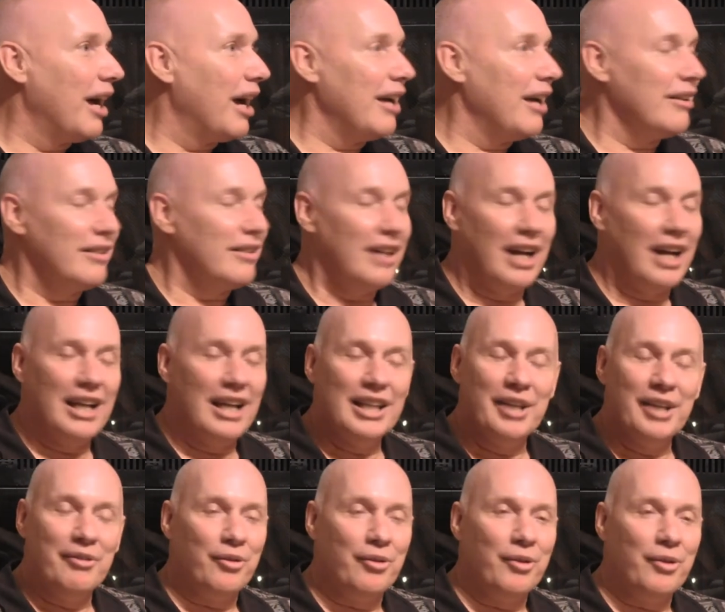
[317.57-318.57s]
I, I
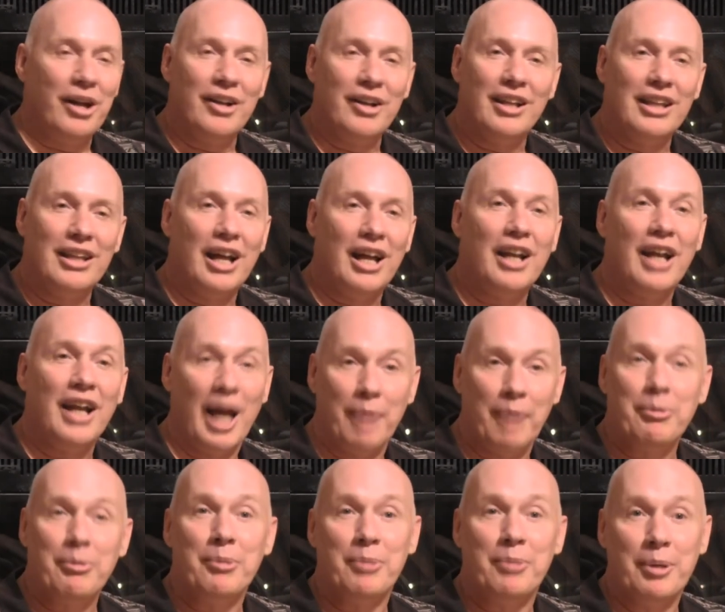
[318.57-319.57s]
live around a lot of
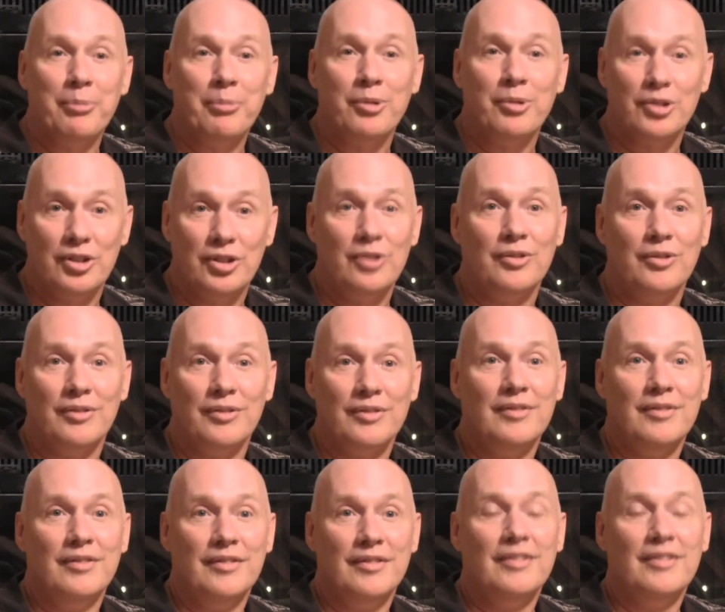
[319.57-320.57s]
happy people too.
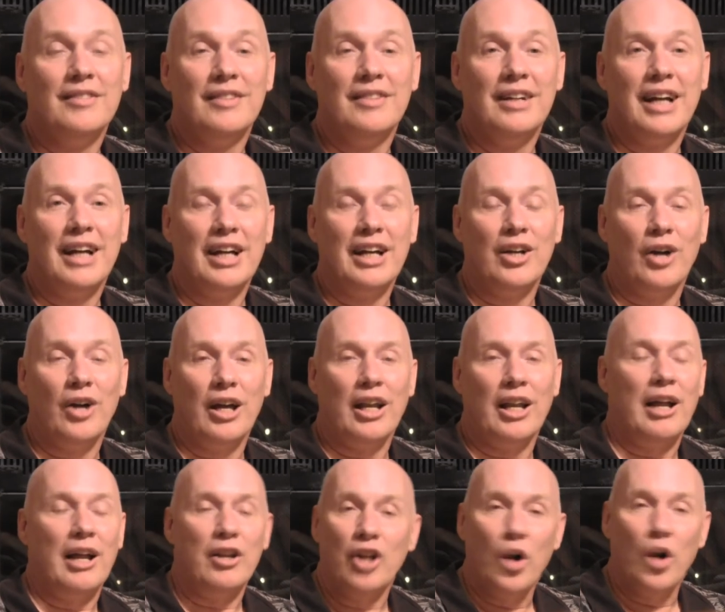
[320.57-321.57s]
Mm. I go,
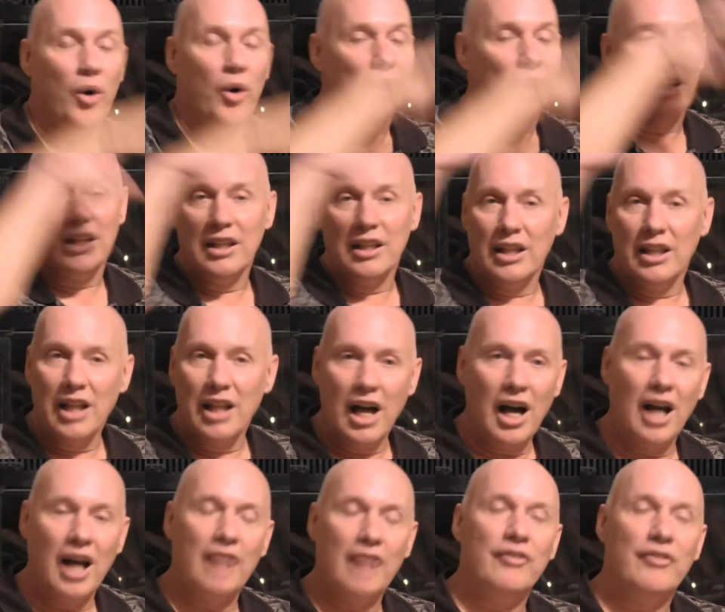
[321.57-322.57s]
and I know a
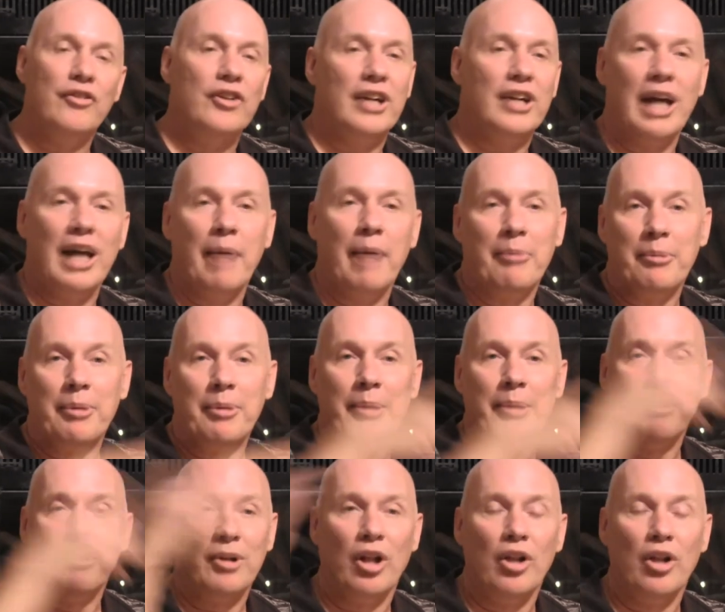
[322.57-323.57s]
lot of very happy
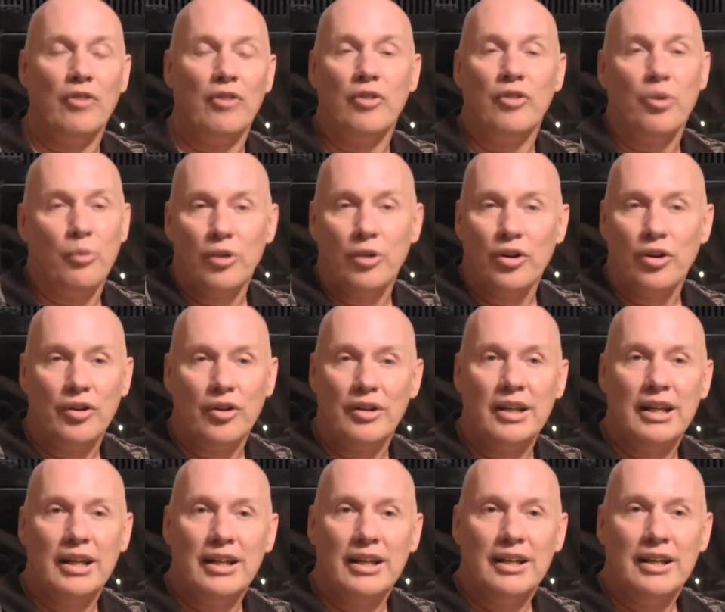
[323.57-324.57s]
people all over the world.
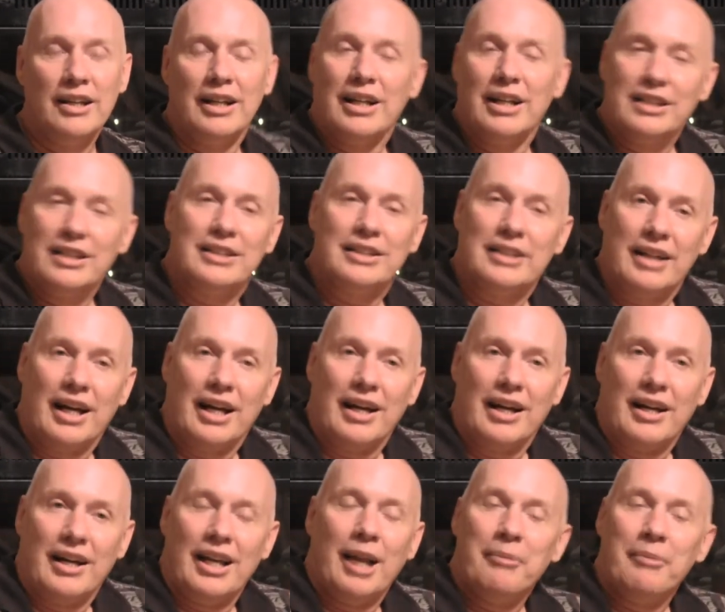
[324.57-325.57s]
Cause,
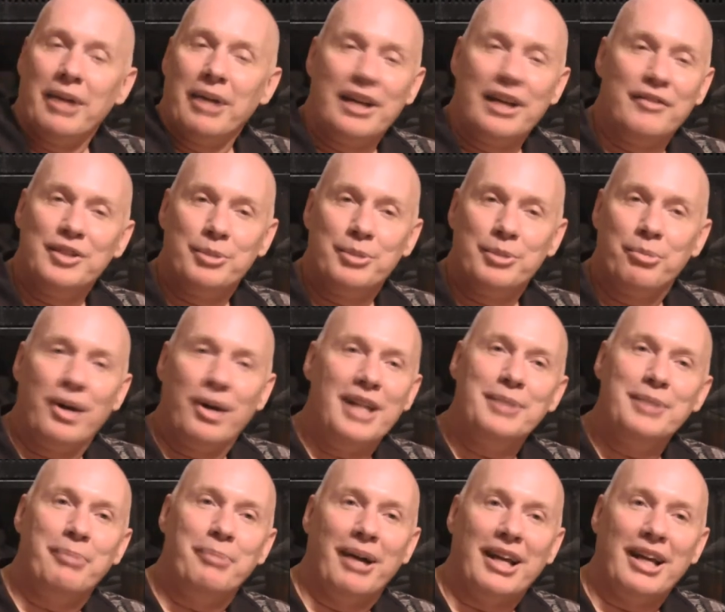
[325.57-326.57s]
and I'm not even
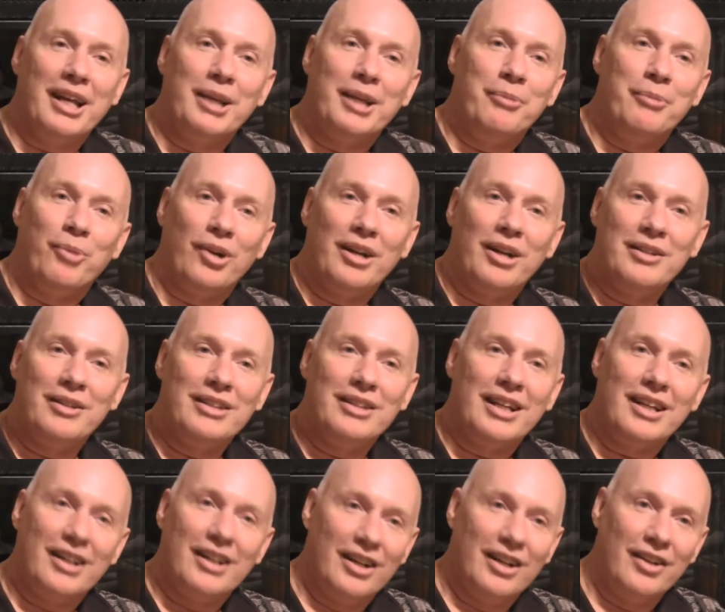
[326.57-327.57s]
surprised by it anymore. I was
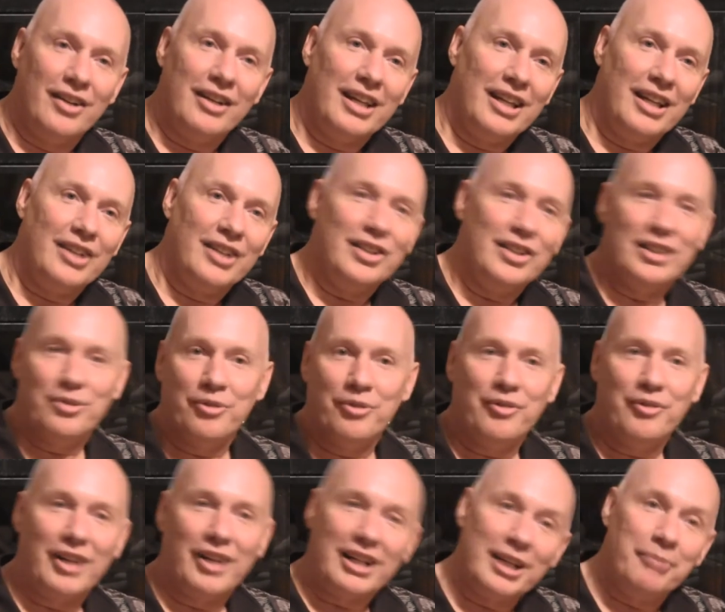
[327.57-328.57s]
like, oh yeah, they're just
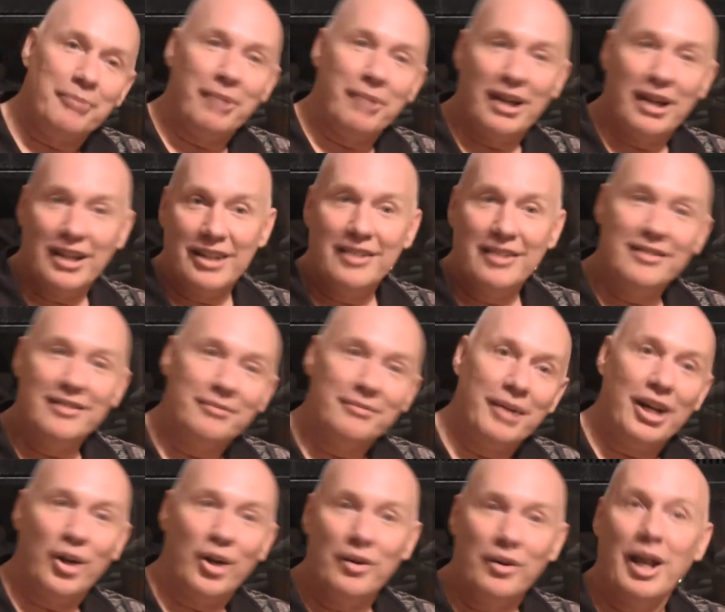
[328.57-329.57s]
reflecting my,
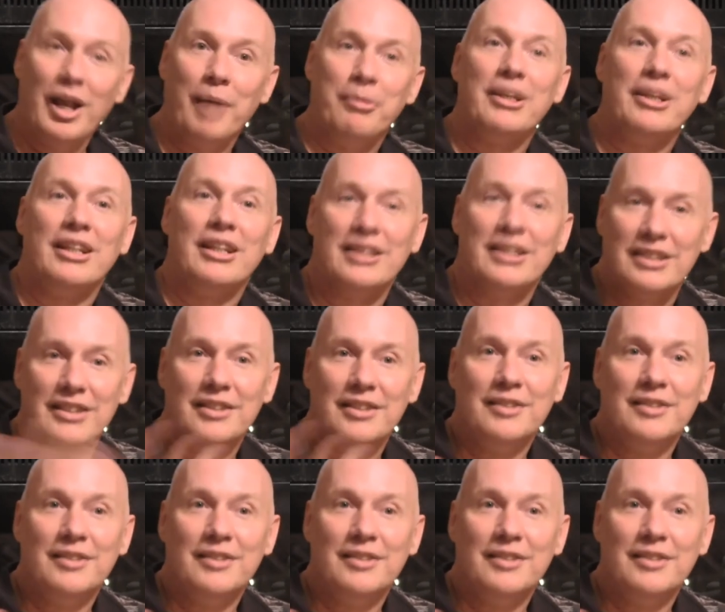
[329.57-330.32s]
my own happiness.